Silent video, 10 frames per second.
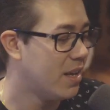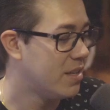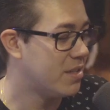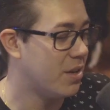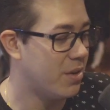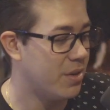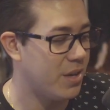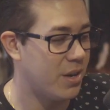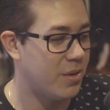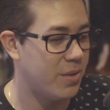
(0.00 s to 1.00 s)
So,
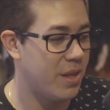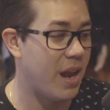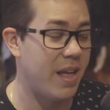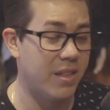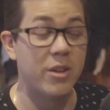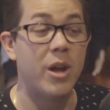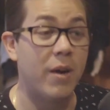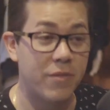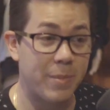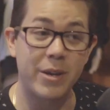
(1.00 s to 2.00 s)
you know, and I had a little
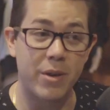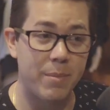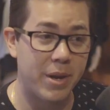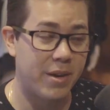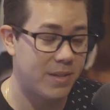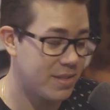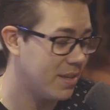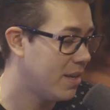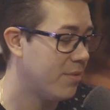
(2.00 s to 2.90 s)
help from my grandparents